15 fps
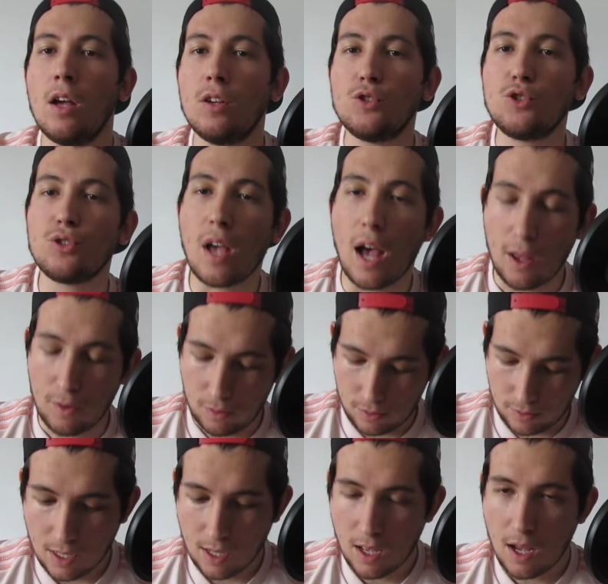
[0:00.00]
So
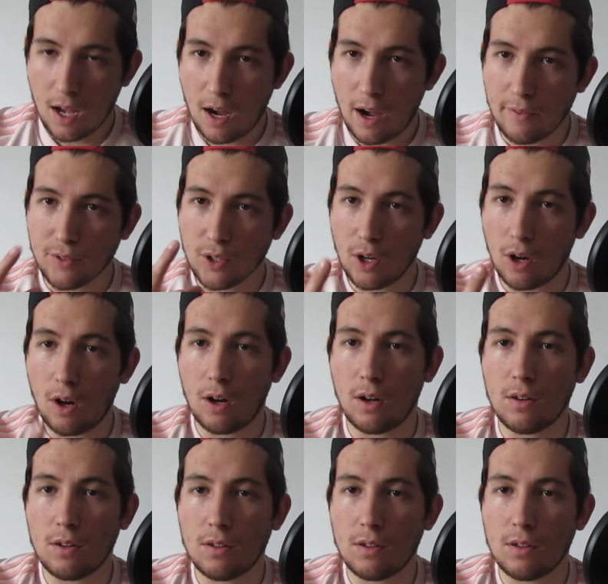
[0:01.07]
I've got